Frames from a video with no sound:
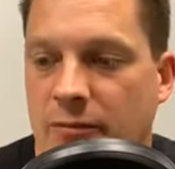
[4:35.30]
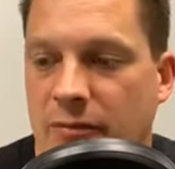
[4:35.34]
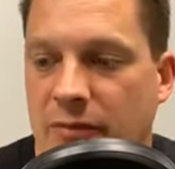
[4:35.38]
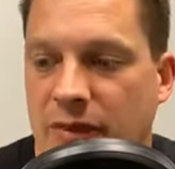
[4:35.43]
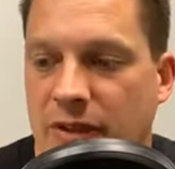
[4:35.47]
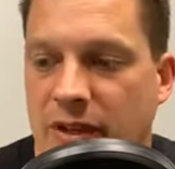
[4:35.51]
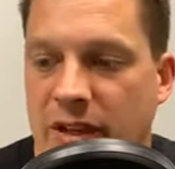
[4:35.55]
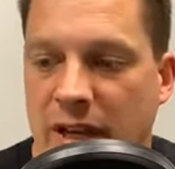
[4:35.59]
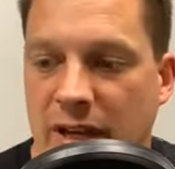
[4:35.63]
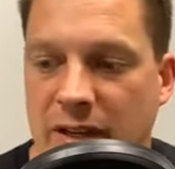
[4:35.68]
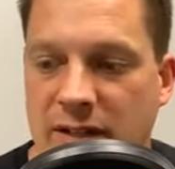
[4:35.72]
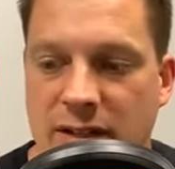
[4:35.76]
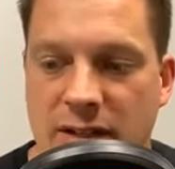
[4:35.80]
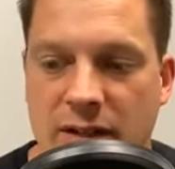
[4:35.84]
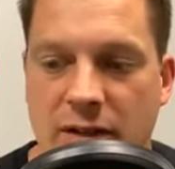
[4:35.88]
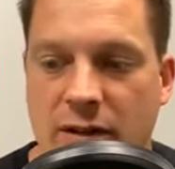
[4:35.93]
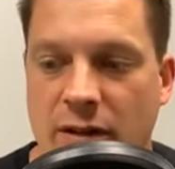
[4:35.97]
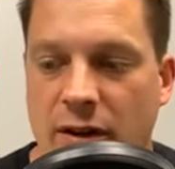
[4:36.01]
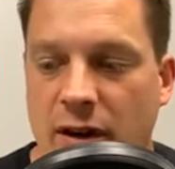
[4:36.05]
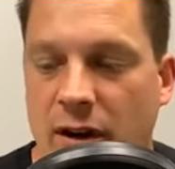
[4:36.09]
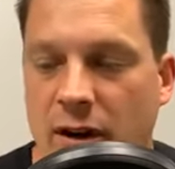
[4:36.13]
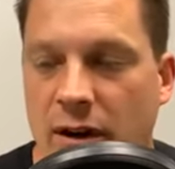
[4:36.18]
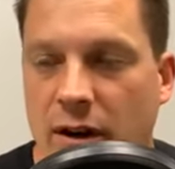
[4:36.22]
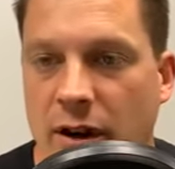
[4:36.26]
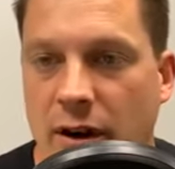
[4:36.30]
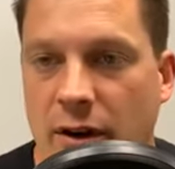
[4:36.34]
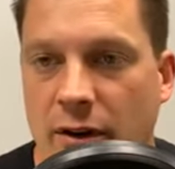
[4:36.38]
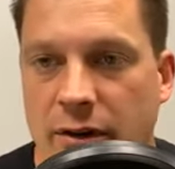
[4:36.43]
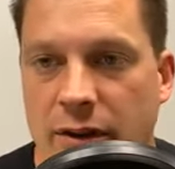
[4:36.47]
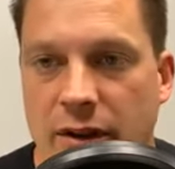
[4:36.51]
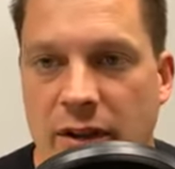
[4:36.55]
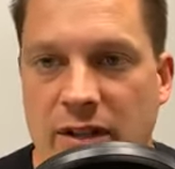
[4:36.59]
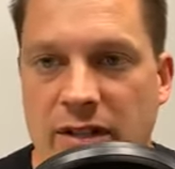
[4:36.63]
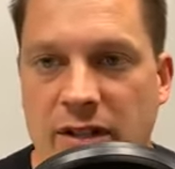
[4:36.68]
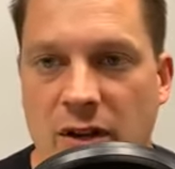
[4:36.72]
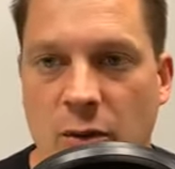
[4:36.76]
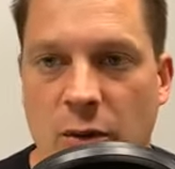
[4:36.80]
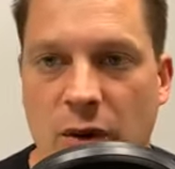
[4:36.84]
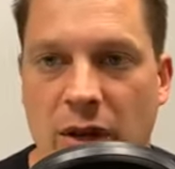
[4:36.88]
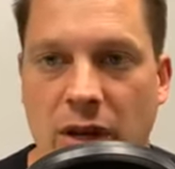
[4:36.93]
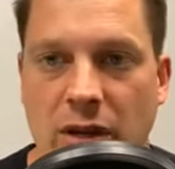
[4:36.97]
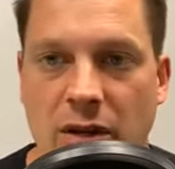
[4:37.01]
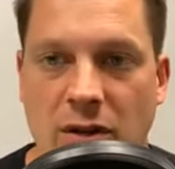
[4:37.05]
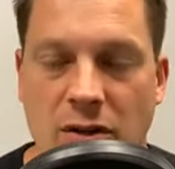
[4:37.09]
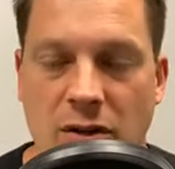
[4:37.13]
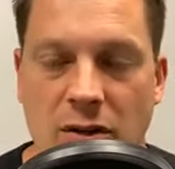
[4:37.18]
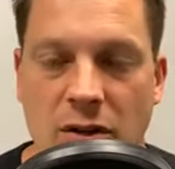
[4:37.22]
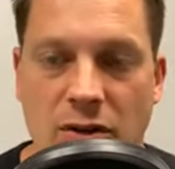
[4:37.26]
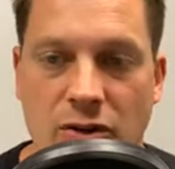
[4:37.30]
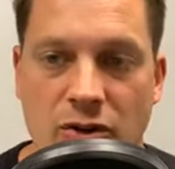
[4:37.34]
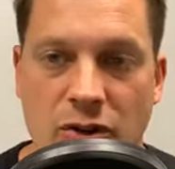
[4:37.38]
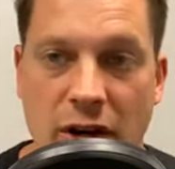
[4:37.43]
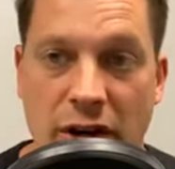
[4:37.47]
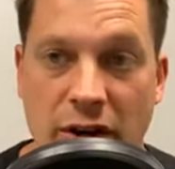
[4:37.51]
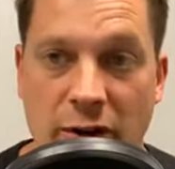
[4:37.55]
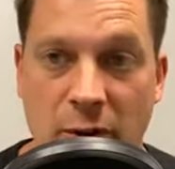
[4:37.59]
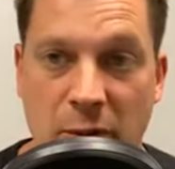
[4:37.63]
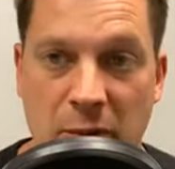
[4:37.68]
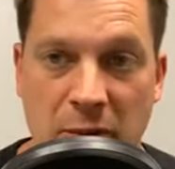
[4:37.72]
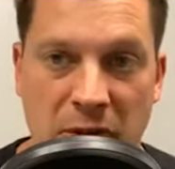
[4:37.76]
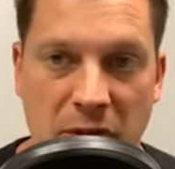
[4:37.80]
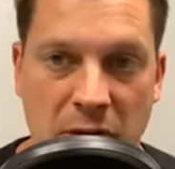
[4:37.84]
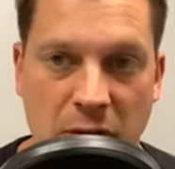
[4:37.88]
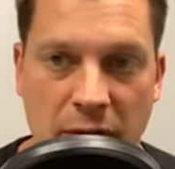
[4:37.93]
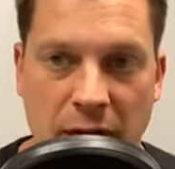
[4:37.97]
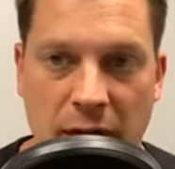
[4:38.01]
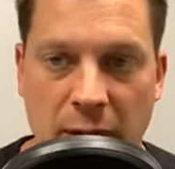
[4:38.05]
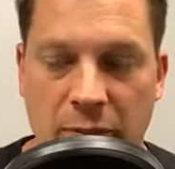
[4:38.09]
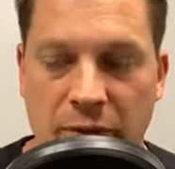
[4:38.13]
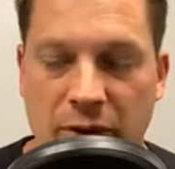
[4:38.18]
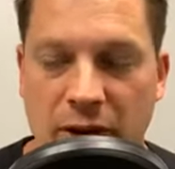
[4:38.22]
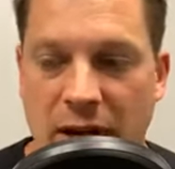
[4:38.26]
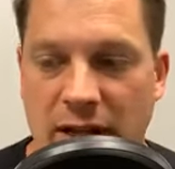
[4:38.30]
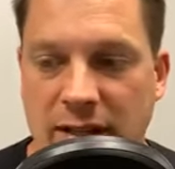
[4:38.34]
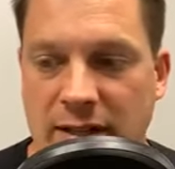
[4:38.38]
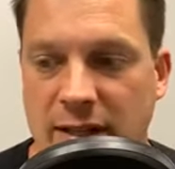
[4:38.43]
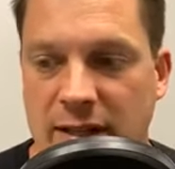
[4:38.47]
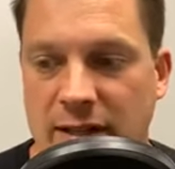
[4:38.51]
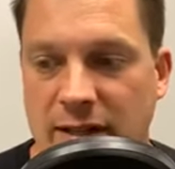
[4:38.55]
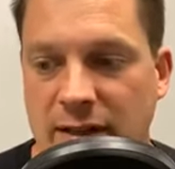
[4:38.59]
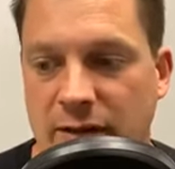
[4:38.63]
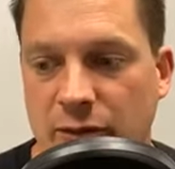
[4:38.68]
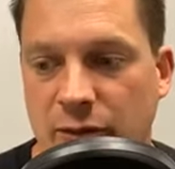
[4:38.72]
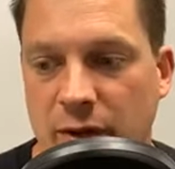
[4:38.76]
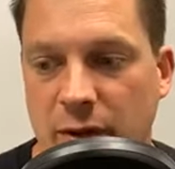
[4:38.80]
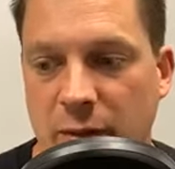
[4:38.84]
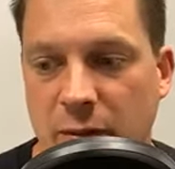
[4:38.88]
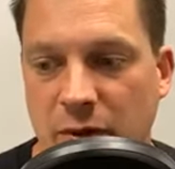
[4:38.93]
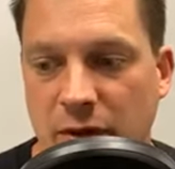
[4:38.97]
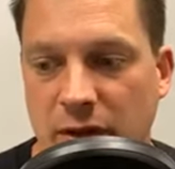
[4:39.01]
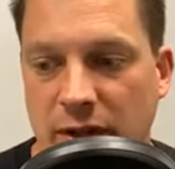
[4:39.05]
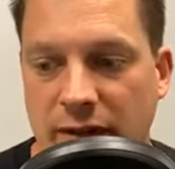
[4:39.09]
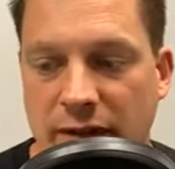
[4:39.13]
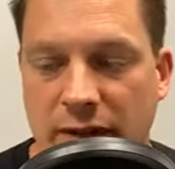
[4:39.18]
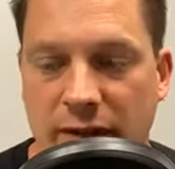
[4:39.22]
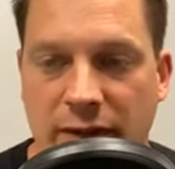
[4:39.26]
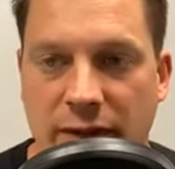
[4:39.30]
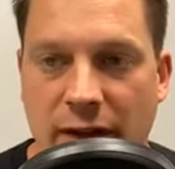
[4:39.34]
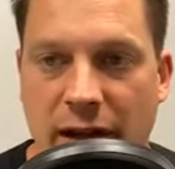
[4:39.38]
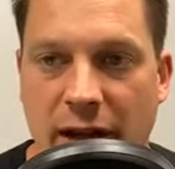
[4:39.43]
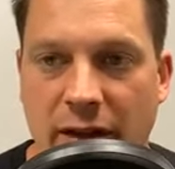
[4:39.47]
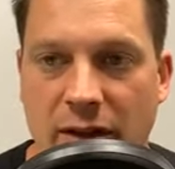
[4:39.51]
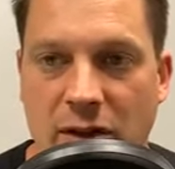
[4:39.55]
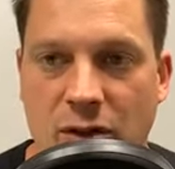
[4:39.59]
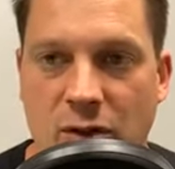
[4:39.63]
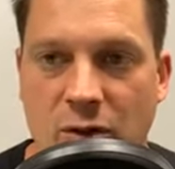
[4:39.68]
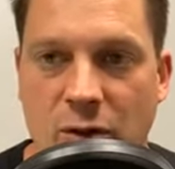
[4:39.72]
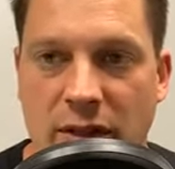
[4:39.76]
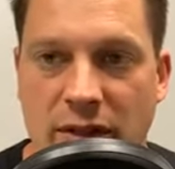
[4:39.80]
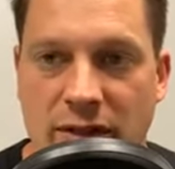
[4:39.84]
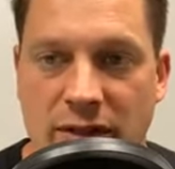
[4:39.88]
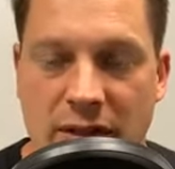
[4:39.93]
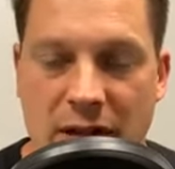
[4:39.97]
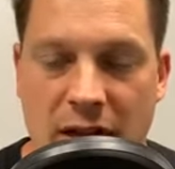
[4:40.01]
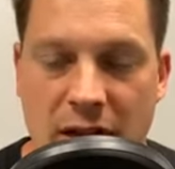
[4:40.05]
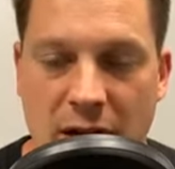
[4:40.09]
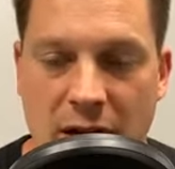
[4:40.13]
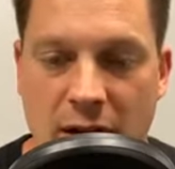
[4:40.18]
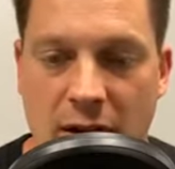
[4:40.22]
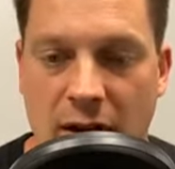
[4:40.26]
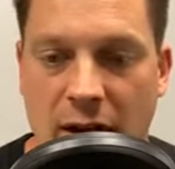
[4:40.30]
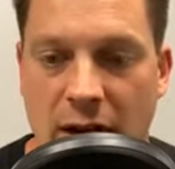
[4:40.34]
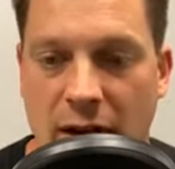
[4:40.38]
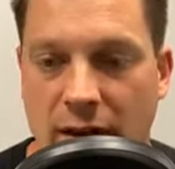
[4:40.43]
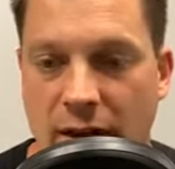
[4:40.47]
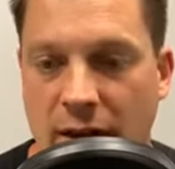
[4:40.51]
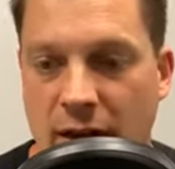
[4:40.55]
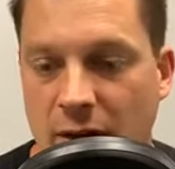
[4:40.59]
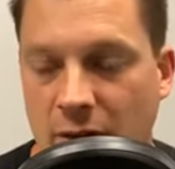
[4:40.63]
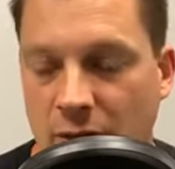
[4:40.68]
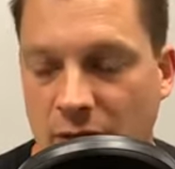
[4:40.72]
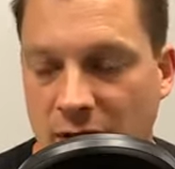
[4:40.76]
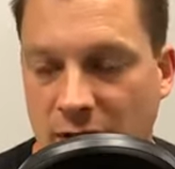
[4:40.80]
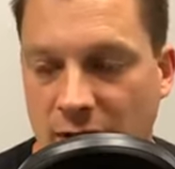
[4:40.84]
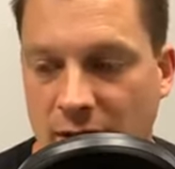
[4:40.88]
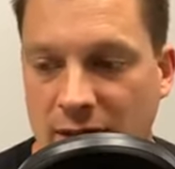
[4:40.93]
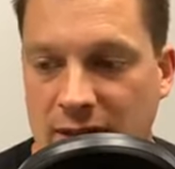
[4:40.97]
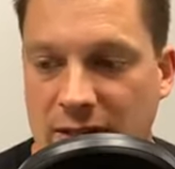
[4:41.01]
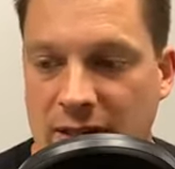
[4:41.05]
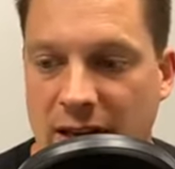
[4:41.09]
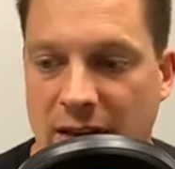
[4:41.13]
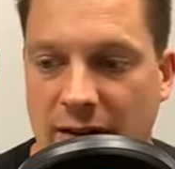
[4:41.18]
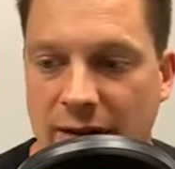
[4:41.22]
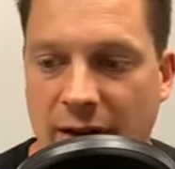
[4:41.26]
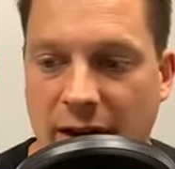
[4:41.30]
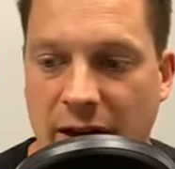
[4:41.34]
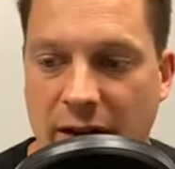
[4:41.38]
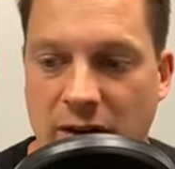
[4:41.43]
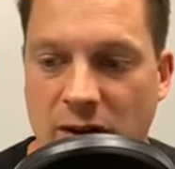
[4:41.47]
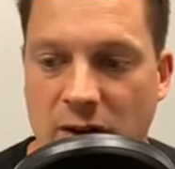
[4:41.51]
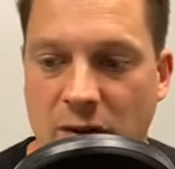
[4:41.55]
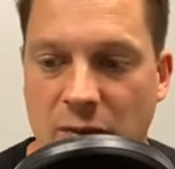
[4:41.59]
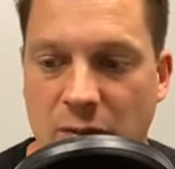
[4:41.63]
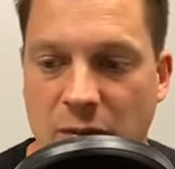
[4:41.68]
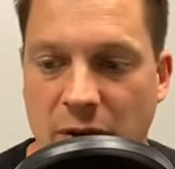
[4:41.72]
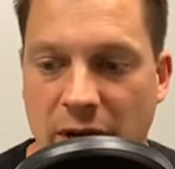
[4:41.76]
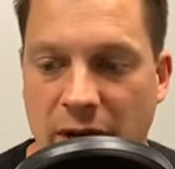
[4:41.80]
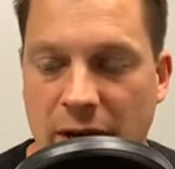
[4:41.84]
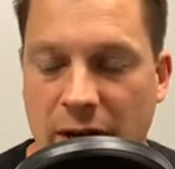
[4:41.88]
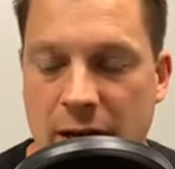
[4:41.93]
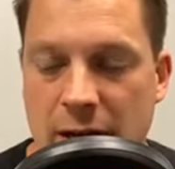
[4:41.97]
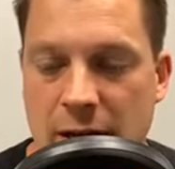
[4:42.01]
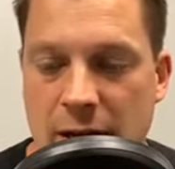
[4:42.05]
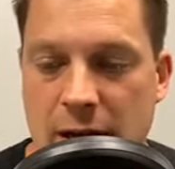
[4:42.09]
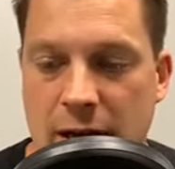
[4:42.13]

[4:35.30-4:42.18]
Yes, there are things that we can do to try to appeal that process if we believe the value is there and they don't give us that value, but